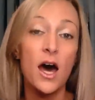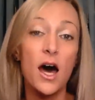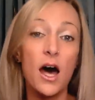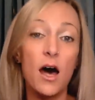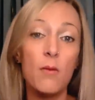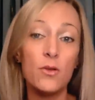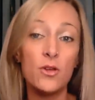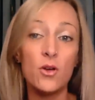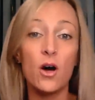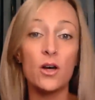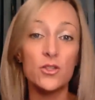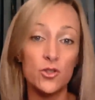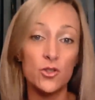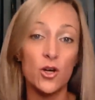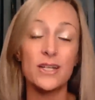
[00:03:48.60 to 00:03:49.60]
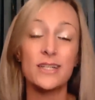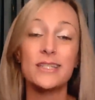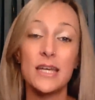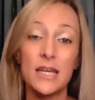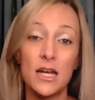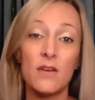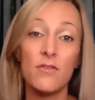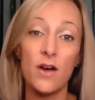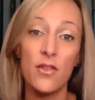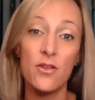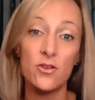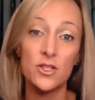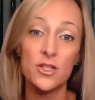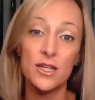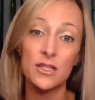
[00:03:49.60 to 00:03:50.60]
um, when you're also trying to take care of
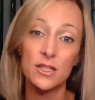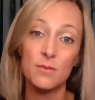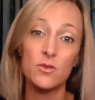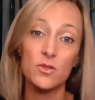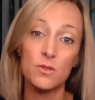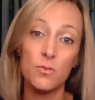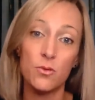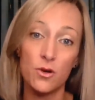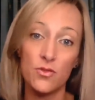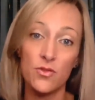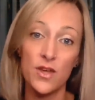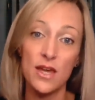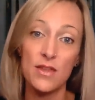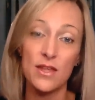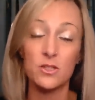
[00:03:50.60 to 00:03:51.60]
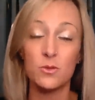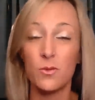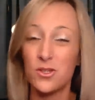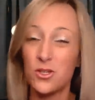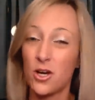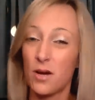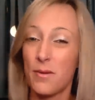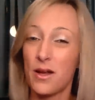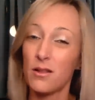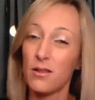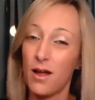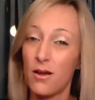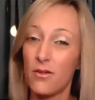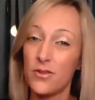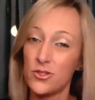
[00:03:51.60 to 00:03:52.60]
others because that's the most important thing. That's what we talk about a
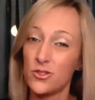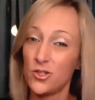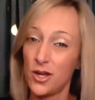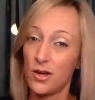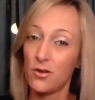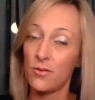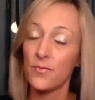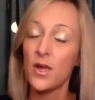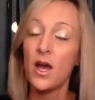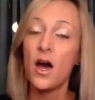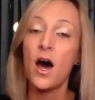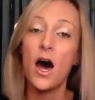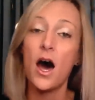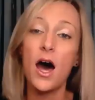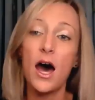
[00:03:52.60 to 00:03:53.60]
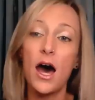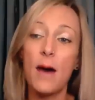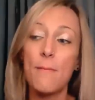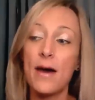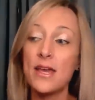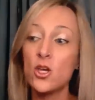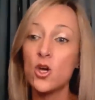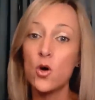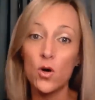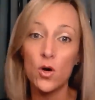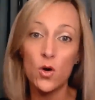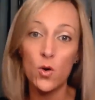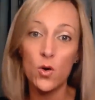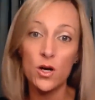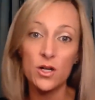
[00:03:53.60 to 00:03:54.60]
lot on this channel. Uh, my yoga
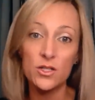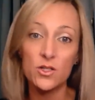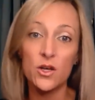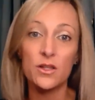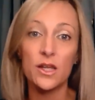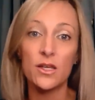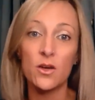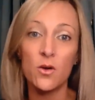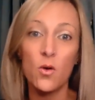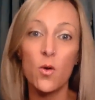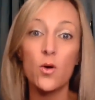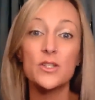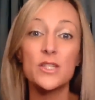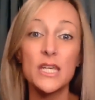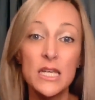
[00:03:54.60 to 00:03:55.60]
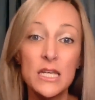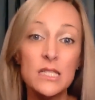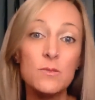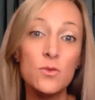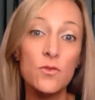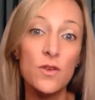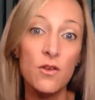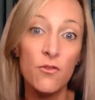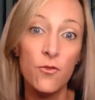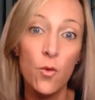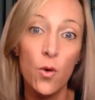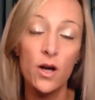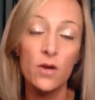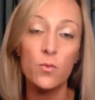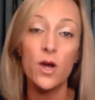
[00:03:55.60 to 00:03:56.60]
course, online yoga course is moving
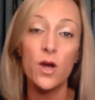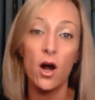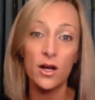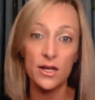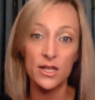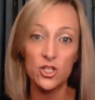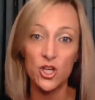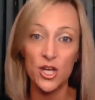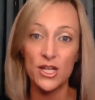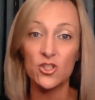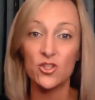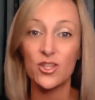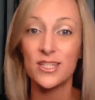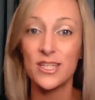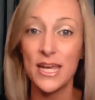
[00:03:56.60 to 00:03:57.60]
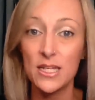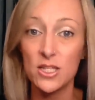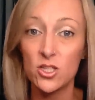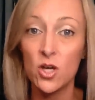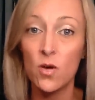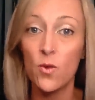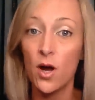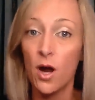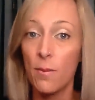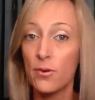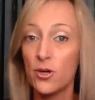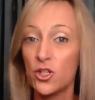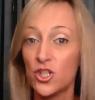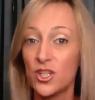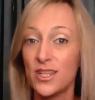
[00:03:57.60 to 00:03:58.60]
forward. We are going to change the dates though. We are
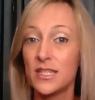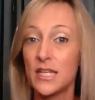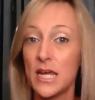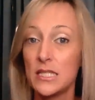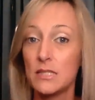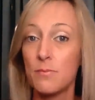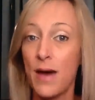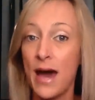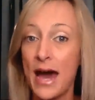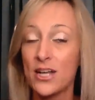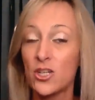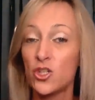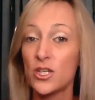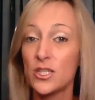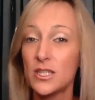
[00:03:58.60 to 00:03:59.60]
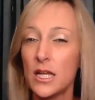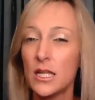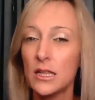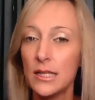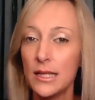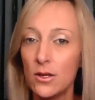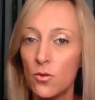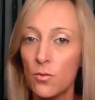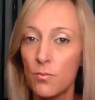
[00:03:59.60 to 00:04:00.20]
pushing the dates back just a little